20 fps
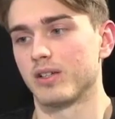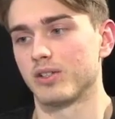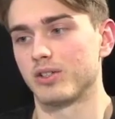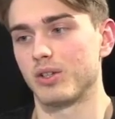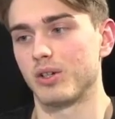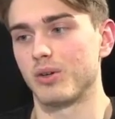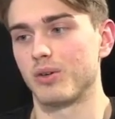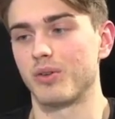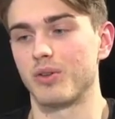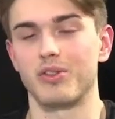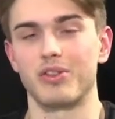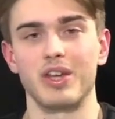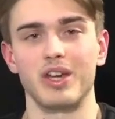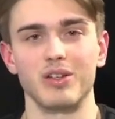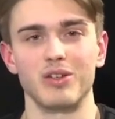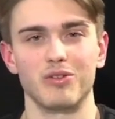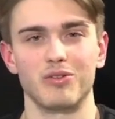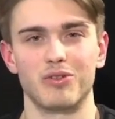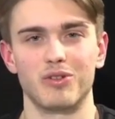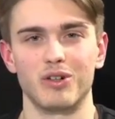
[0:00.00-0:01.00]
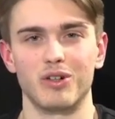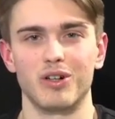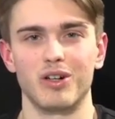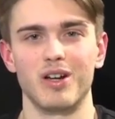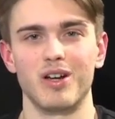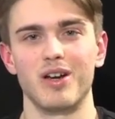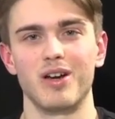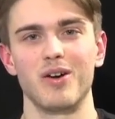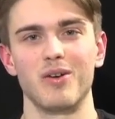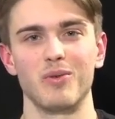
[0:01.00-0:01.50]
So thank you for
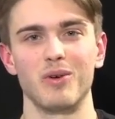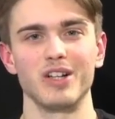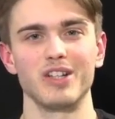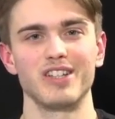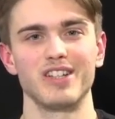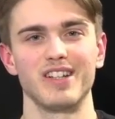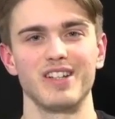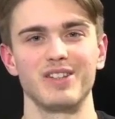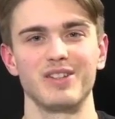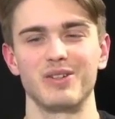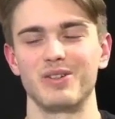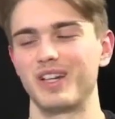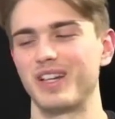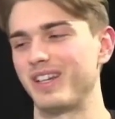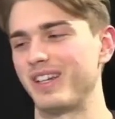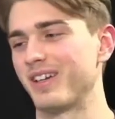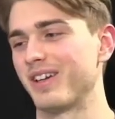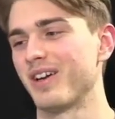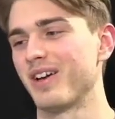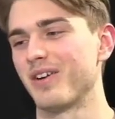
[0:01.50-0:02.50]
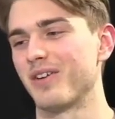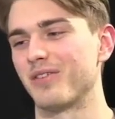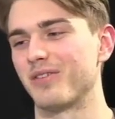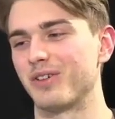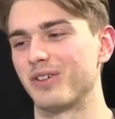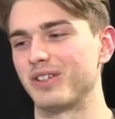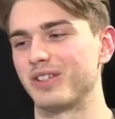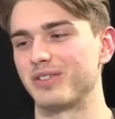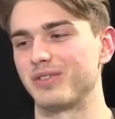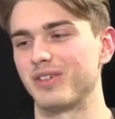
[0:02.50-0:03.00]
watching it already
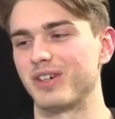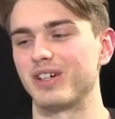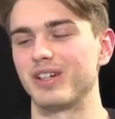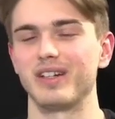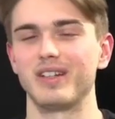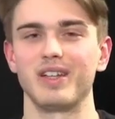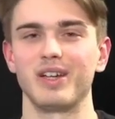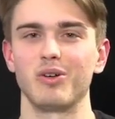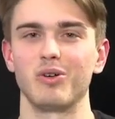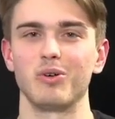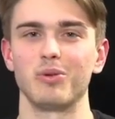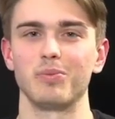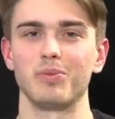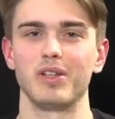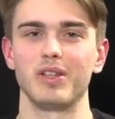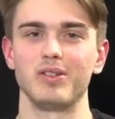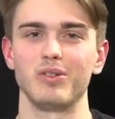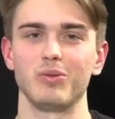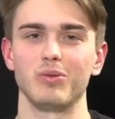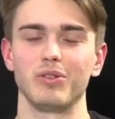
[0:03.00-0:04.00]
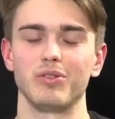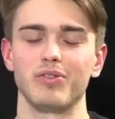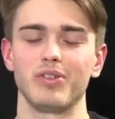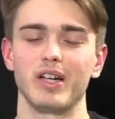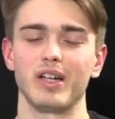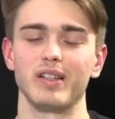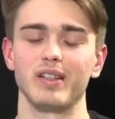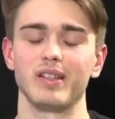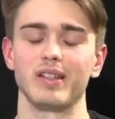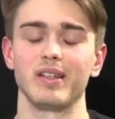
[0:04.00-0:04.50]
for this far, and I hope that you will
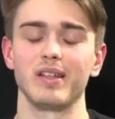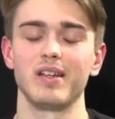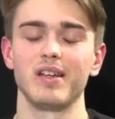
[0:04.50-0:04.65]
find